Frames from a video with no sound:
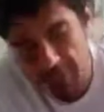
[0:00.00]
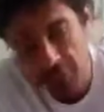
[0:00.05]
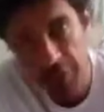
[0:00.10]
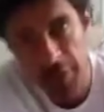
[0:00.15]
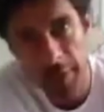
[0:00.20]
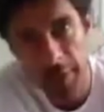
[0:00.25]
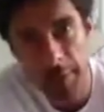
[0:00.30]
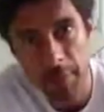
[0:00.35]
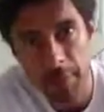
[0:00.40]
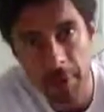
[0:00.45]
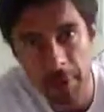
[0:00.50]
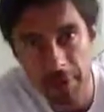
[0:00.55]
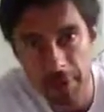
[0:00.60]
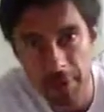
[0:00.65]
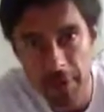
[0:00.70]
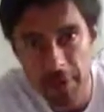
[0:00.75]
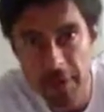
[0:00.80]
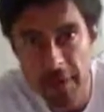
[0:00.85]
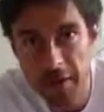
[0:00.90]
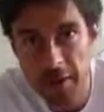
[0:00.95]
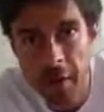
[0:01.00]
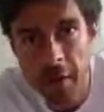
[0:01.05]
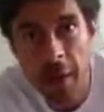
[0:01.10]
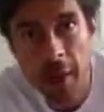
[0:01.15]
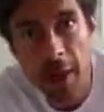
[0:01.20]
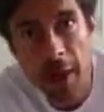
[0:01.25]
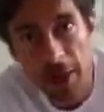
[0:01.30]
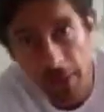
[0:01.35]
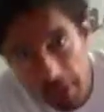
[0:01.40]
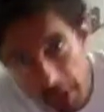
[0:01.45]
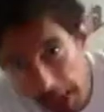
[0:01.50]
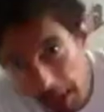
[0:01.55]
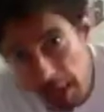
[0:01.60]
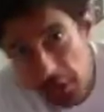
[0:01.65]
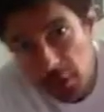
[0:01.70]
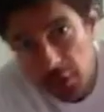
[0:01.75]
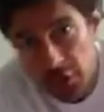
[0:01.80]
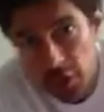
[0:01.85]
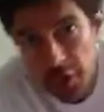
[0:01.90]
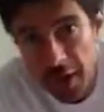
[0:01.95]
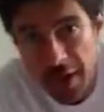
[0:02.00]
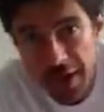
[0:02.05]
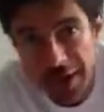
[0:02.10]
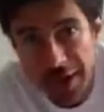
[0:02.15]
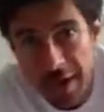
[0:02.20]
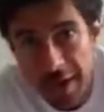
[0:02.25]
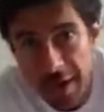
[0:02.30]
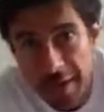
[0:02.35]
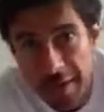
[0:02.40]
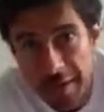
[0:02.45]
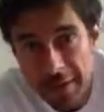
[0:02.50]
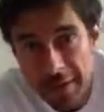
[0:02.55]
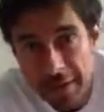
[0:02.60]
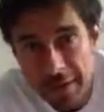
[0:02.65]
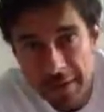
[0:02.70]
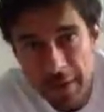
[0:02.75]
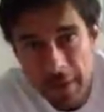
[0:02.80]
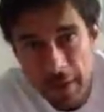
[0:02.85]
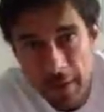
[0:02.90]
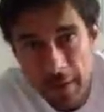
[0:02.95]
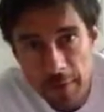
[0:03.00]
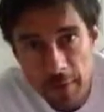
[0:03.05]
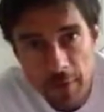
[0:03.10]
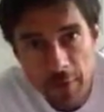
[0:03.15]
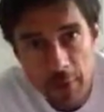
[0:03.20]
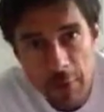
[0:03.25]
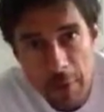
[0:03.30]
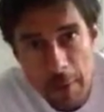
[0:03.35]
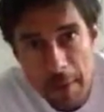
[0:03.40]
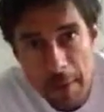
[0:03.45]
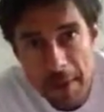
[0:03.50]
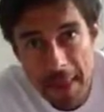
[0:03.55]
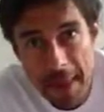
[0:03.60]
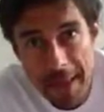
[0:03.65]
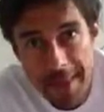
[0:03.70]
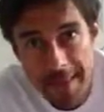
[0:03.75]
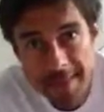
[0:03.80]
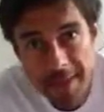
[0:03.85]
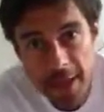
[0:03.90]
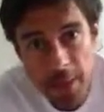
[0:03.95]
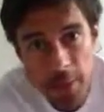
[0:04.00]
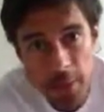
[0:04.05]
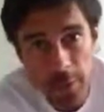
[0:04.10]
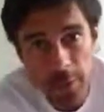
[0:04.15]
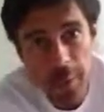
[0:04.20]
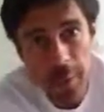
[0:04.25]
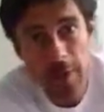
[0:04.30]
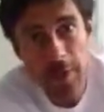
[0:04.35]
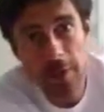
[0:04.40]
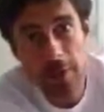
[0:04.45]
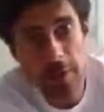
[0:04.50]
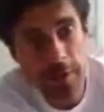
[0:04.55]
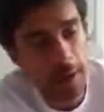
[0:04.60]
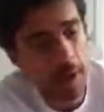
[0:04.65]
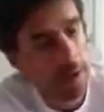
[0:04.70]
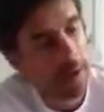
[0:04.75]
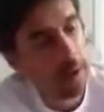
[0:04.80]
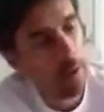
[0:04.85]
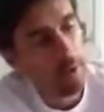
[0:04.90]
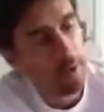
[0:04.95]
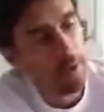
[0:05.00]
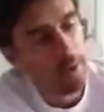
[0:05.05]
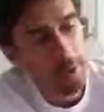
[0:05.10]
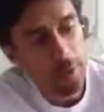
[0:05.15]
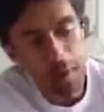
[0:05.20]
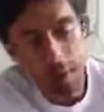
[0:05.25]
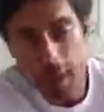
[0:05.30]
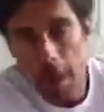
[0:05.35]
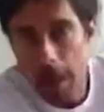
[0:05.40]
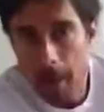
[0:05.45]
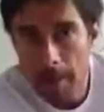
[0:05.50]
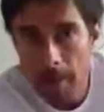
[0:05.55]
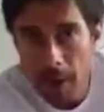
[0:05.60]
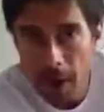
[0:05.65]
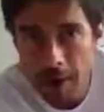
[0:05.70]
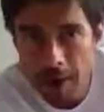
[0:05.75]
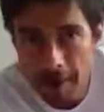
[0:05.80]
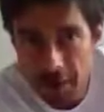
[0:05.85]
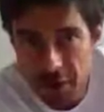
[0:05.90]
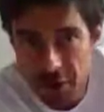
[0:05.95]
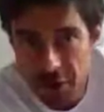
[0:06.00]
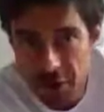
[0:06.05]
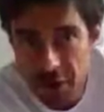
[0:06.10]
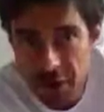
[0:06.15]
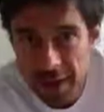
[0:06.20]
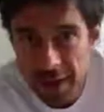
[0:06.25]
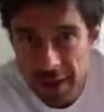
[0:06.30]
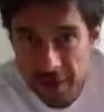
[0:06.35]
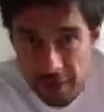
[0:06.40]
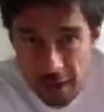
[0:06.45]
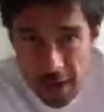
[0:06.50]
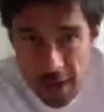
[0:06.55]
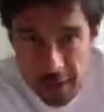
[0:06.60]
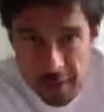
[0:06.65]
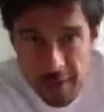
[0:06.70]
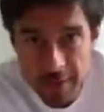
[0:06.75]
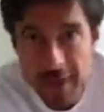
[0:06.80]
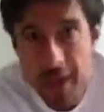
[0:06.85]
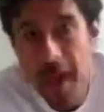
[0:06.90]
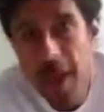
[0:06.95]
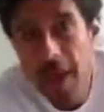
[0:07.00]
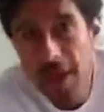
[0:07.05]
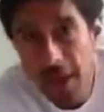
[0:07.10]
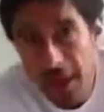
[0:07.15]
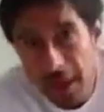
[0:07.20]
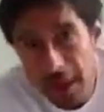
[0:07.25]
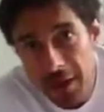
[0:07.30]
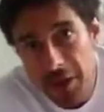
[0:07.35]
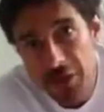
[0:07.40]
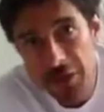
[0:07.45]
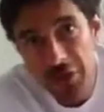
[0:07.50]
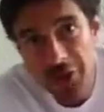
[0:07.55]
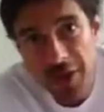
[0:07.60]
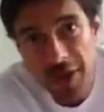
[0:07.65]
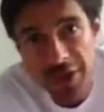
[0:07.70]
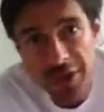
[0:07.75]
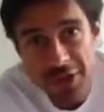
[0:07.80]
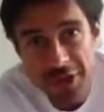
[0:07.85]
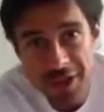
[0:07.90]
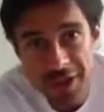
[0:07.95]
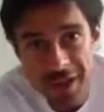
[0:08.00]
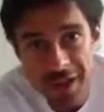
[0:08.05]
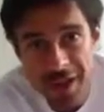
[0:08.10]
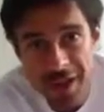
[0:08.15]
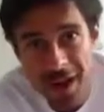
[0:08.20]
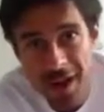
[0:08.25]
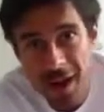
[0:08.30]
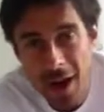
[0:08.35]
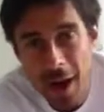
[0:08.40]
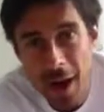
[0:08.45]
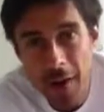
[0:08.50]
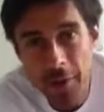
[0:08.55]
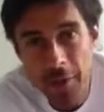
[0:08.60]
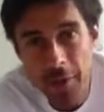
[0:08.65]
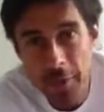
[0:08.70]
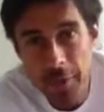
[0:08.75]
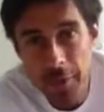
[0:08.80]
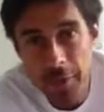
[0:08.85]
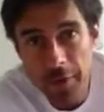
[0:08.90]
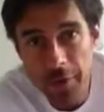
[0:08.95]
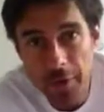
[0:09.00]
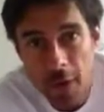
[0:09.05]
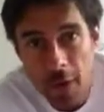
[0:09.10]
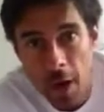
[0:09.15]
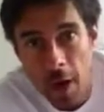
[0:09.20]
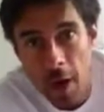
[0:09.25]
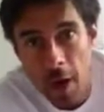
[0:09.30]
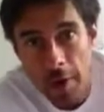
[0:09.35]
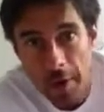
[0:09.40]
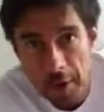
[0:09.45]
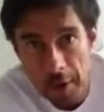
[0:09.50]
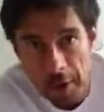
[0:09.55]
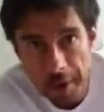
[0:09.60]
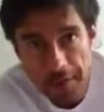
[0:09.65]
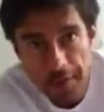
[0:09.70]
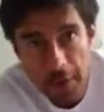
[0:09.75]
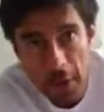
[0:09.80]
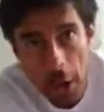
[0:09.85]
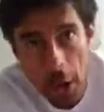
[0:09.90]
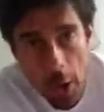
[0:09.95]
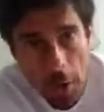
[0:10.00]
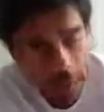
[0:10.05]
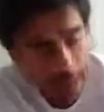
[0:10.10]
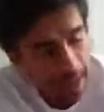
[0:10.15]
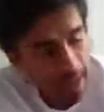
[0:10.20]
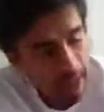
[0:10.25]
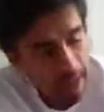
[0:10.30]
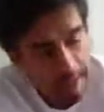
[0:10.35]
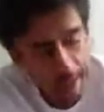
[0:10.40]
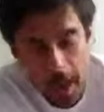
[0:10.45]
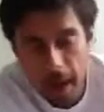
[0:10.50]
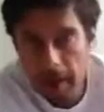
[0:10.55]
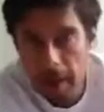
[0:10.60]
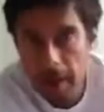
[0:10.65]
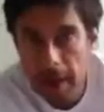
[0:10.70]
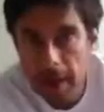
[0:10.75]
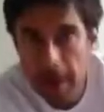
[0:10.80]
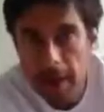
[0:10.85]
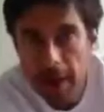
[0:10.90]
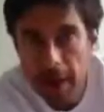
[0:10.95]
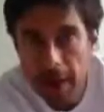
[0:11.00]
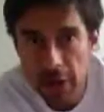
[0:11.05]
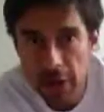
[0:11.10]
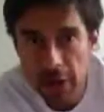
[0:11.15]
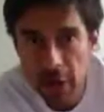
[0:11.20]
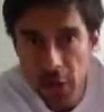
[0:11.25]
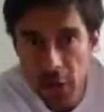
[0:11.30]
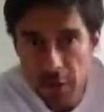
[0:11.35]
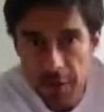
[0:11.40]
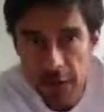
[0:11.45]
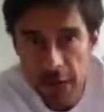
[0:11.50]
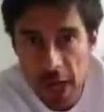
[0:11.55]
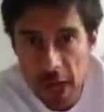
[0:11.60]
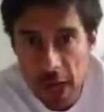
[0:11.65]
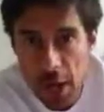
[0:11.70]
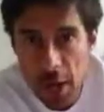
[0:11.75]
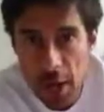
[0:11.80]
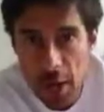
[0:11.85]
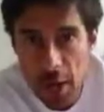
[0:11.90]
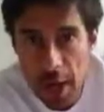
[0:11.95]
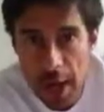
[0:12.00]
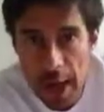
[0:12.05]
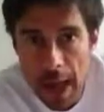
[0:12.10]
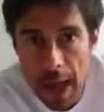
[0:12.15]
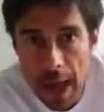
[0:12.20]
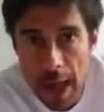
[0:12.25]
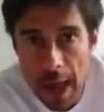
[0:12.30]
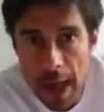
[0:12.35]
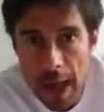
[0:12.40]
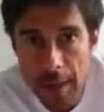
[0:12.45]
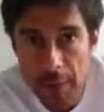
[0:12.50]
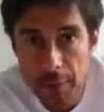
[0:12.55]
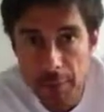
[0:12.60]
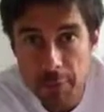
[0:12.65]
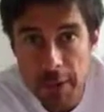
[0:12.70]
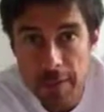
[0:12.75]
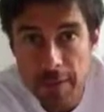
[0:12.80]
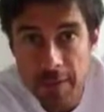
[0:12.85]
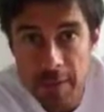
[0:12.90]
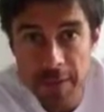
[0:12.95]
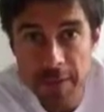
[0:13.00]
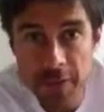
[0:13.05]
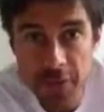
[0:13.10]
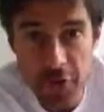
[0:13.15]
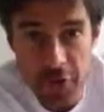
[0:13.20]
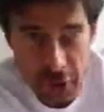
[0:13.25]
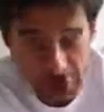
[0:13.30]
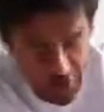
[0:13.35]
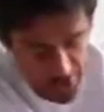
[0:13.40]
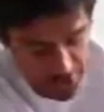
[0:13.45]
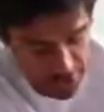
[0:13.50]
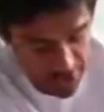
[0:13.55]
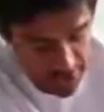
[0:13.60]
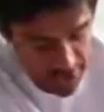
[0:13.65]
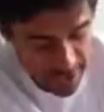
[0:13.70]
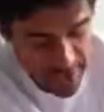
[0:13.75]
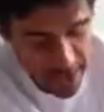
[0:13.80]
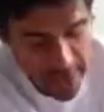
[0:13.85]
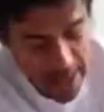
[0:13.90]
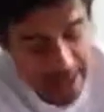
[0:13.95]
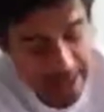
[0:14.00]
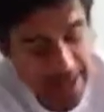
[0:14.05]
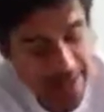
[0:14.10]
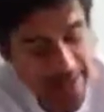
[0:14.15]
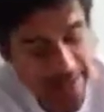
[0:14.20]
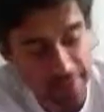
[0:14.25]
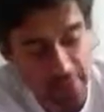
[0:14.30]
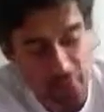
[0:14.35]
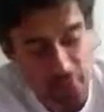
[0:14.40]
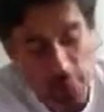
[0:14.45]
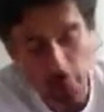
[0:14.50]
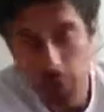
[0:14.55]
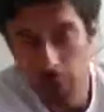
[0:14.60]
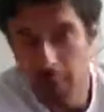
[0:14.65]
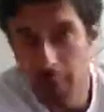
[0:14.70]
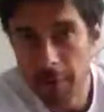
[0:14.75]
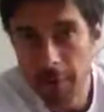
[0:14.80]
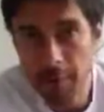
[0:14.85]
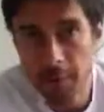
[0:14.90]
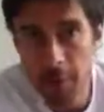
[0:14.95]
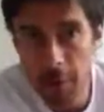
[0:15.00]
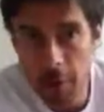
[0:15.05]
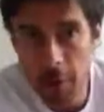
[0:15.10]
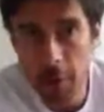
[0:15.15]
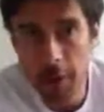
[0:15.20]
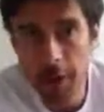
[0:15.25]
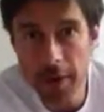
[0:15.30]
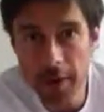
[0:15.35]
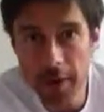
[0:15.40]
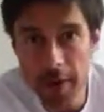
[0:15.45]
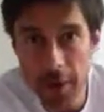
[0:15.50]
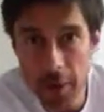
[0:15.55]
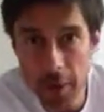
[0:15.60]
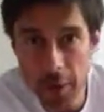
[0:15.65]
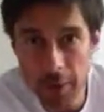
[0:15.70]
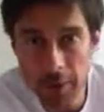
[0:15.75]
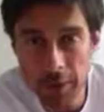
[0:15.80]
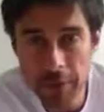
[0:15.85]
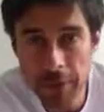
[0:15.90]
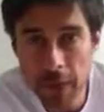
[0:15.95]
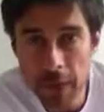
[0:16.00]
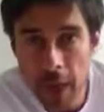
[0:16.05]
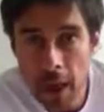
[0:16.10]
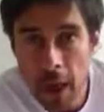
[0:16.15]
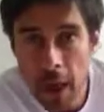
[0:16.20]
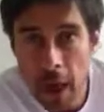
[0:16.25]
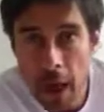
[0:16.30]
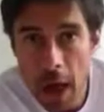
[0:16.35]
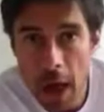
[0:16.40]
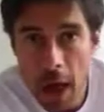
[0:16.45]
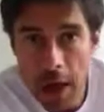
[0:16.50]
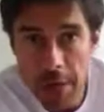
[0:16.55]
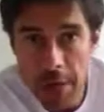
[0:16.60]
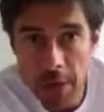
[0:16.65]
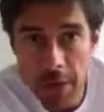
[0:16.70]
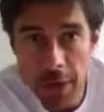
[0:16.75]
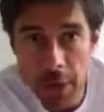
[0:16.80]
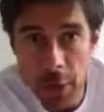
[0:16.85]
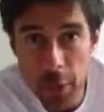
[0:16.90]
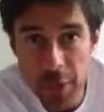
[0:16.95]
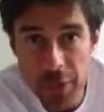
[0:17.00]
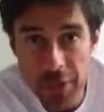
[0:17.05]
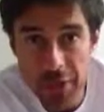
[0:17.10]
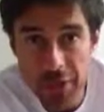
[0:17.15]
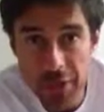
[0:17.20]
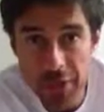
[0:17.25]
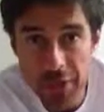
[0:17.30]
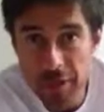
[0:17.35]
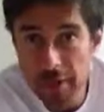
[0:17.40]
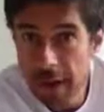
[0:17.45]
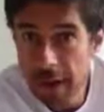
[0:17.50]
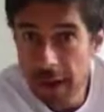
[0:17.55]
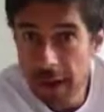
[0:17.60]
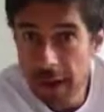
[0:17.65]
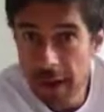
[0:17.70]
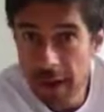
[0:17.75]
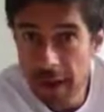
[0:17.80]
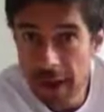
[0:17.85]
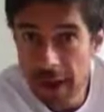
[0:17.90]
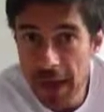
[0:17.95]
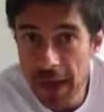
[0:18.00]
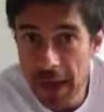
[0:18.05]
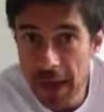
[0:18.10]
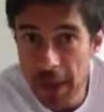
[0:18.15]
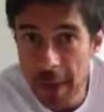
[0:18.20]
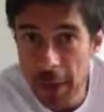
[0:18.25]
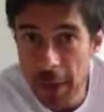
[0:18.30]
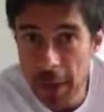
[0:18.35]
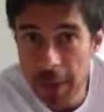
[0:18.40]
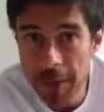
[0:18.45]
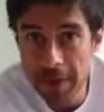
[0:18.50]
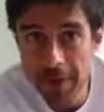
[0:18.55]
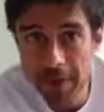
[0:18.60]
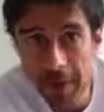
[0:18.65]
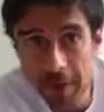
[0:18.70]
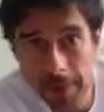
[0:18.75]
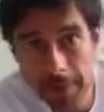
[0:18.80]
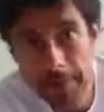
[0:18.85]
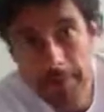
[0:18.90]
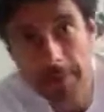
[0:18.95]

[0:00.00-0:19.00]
trigger points on this, then you stretch, guys, yeah? So if you can remember that sequence, do your myofascial release first, and then you stretch afterwards. Alright guys, so I hope that little short video, a brief introduction into foam rolling has helped. If you've got any questions, then let me know. Peace out.